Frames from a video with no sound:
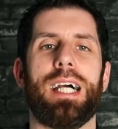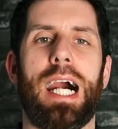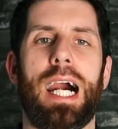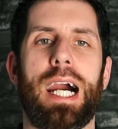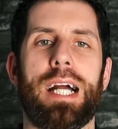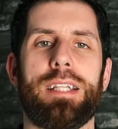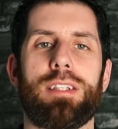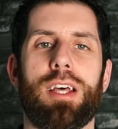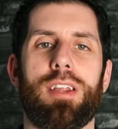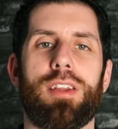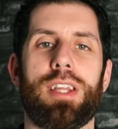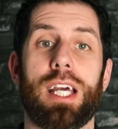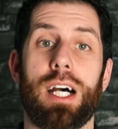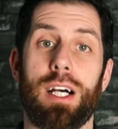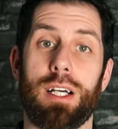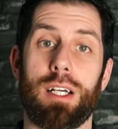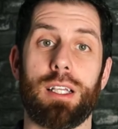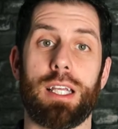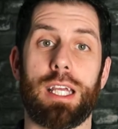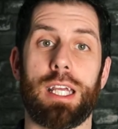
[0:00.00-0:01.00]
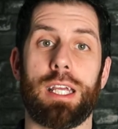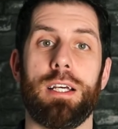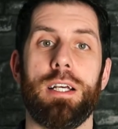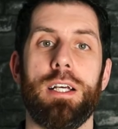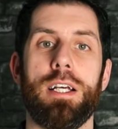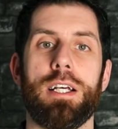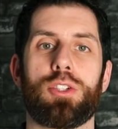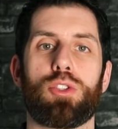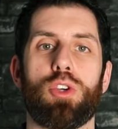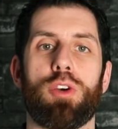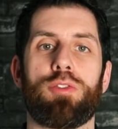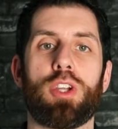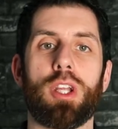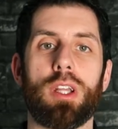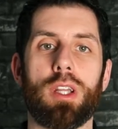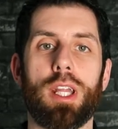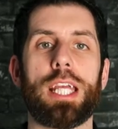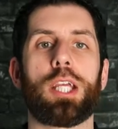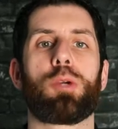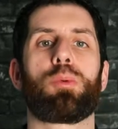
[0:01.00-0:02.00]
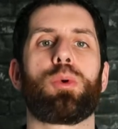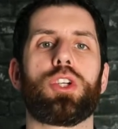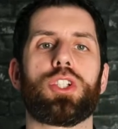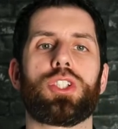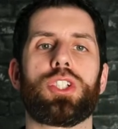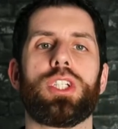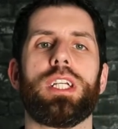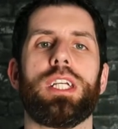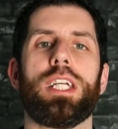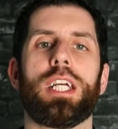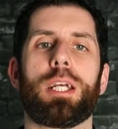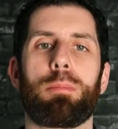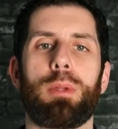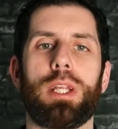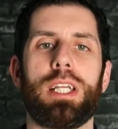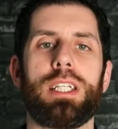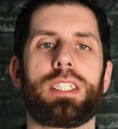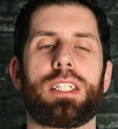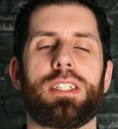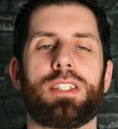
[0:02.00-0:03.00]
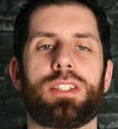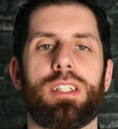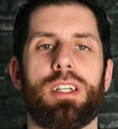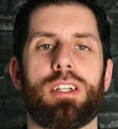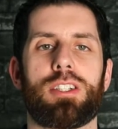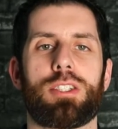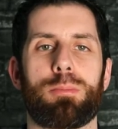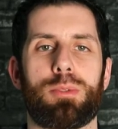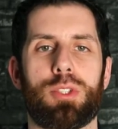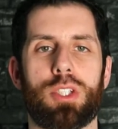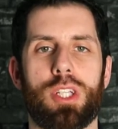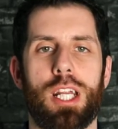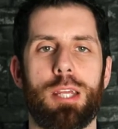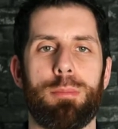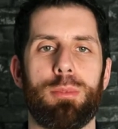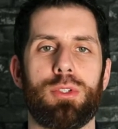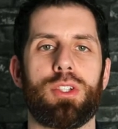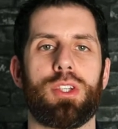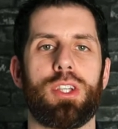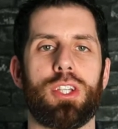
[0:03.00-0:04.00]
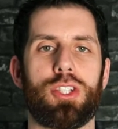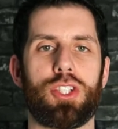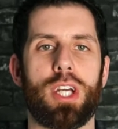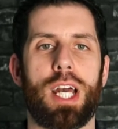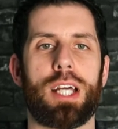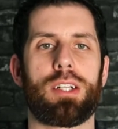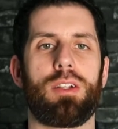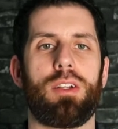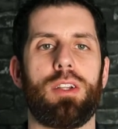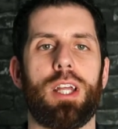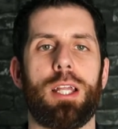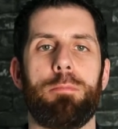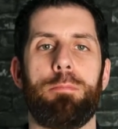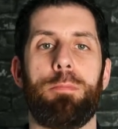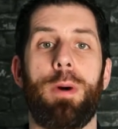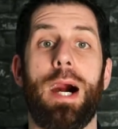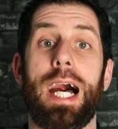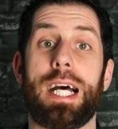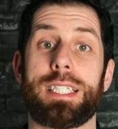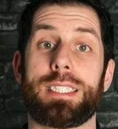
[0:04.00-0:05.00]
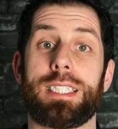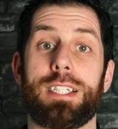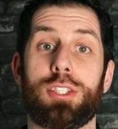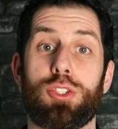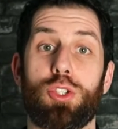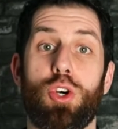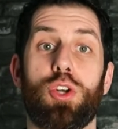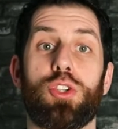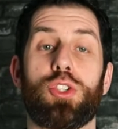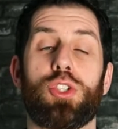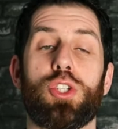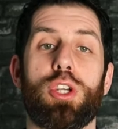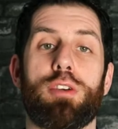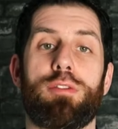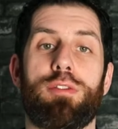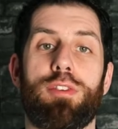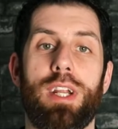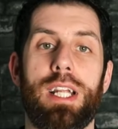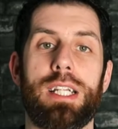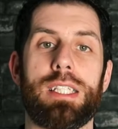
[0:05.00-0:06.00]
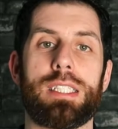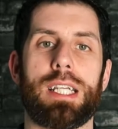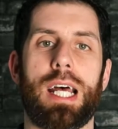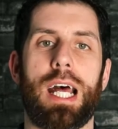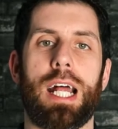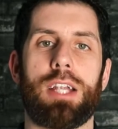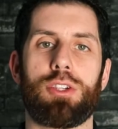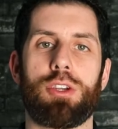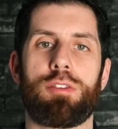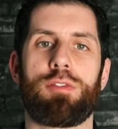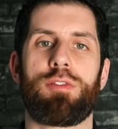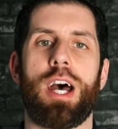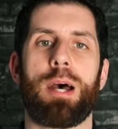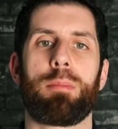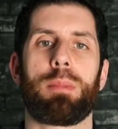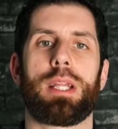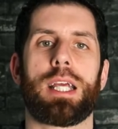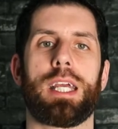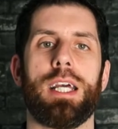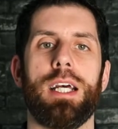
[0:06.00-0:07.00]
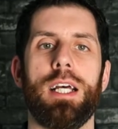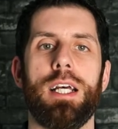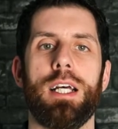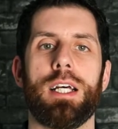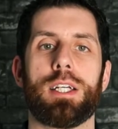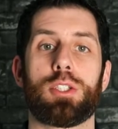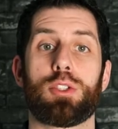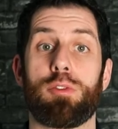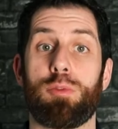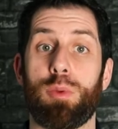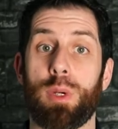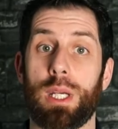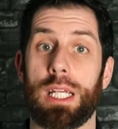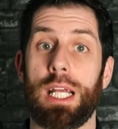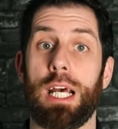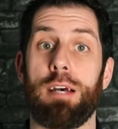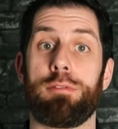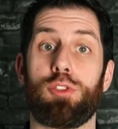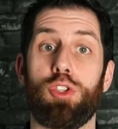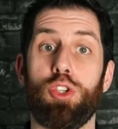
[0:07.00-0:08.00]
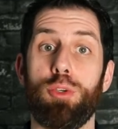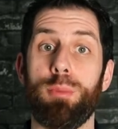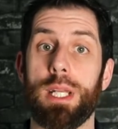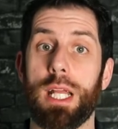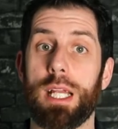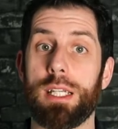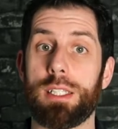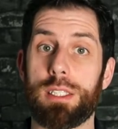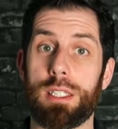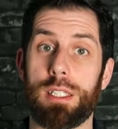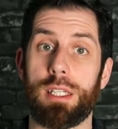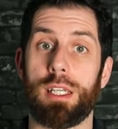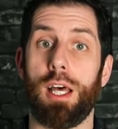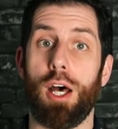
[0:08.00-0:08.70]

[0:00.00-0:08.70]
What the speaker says: and the ugly. So if you like what you see here, please consider subscribing to the channel and pass us on to your friends and your family. So if we can have 2 minutes